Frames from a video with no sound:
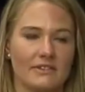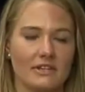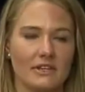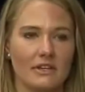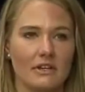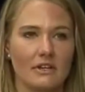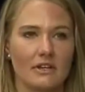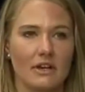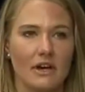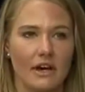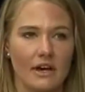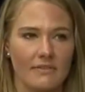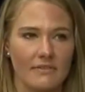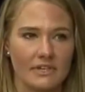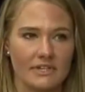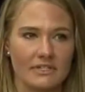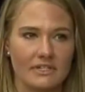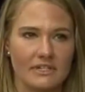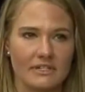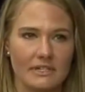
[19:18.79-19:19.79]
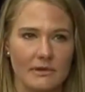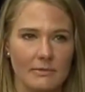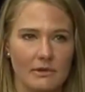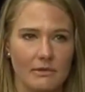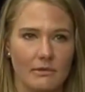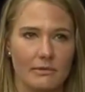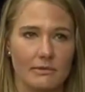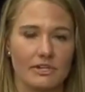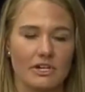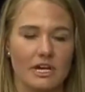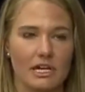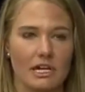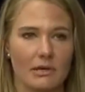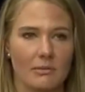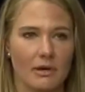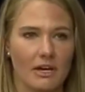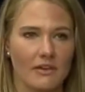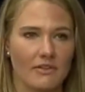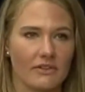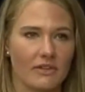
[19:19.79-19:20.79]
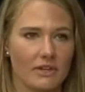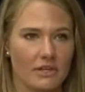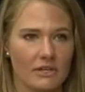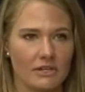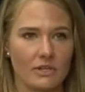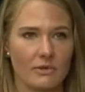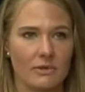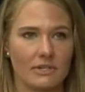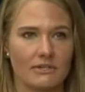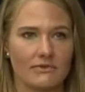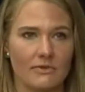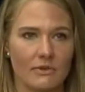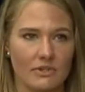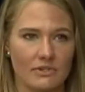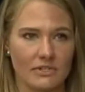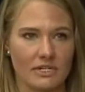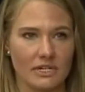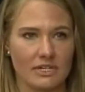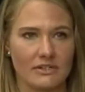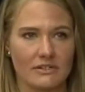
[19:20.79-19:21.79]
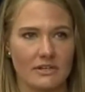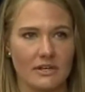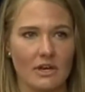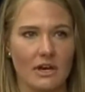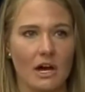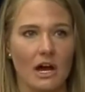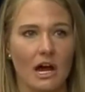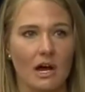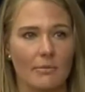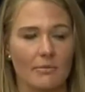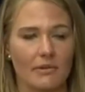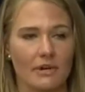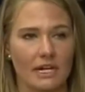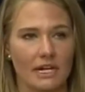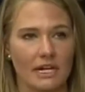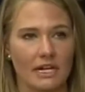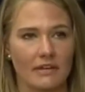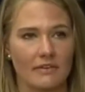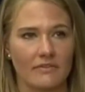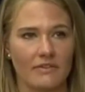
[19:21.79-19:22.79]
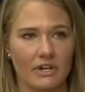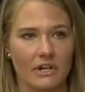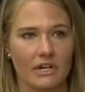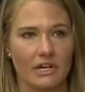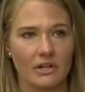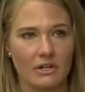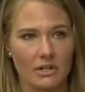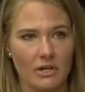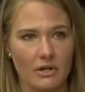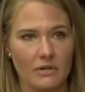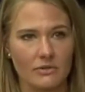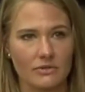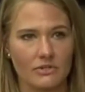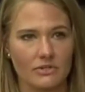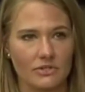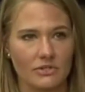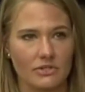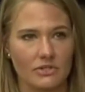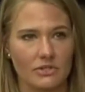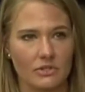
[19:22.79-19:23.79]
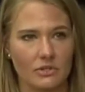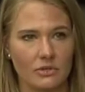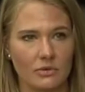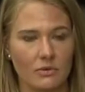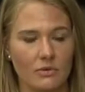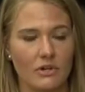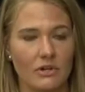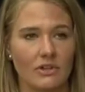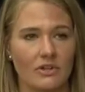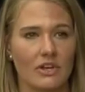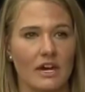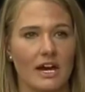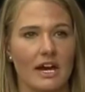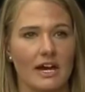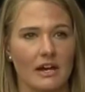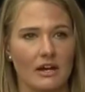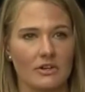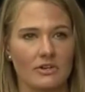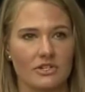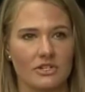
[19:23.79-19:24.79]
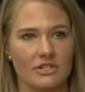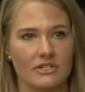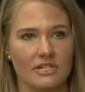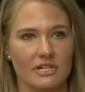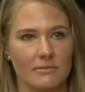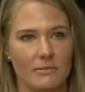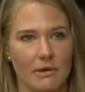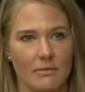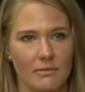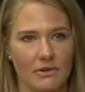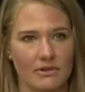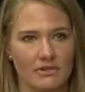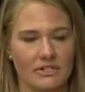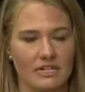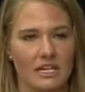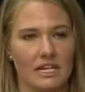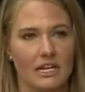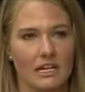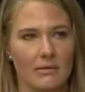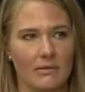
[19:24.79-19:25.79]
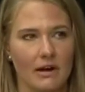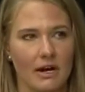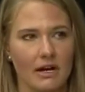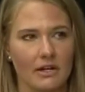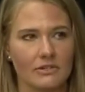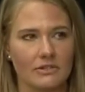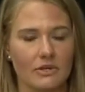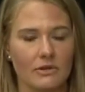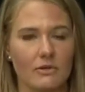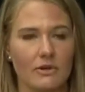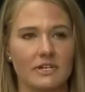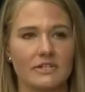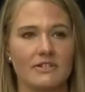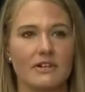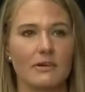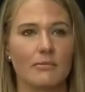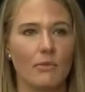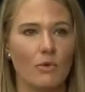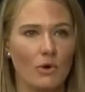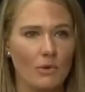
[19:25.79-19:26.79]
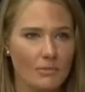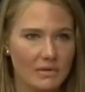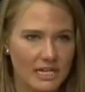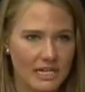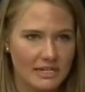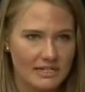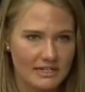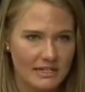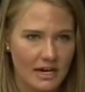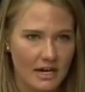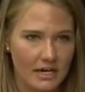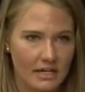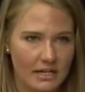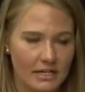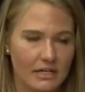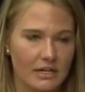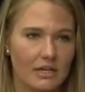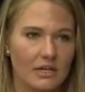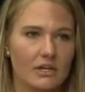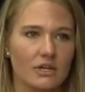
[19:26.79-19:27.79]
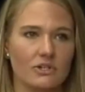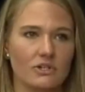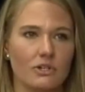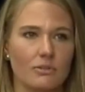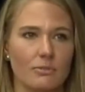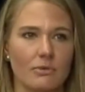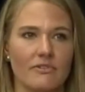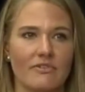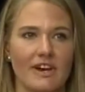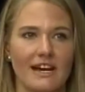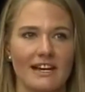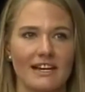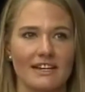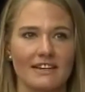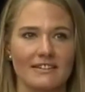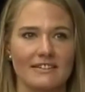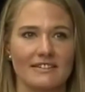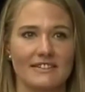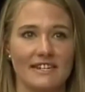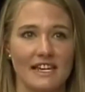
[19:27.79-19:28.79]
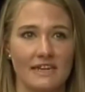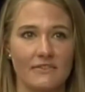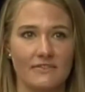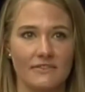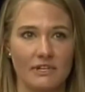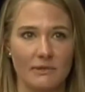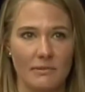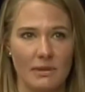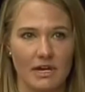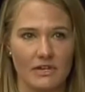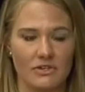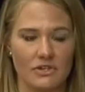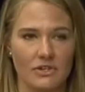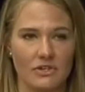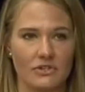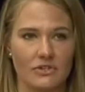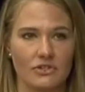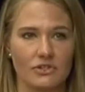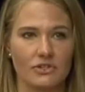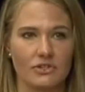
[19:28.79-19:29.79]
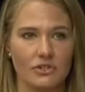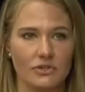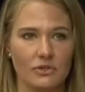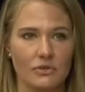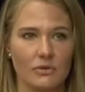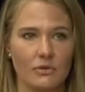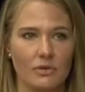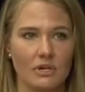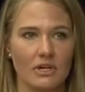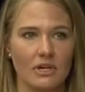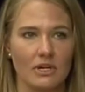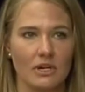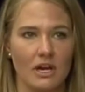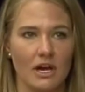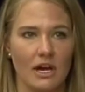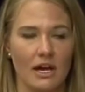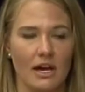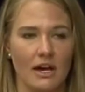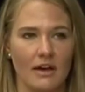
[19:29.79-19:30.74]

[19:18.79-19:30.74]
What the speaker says: And it's obviously something we've been talking about, U.S. forces operating very close to the IRGC members in Iraq. So is there more being done to provide safety measures to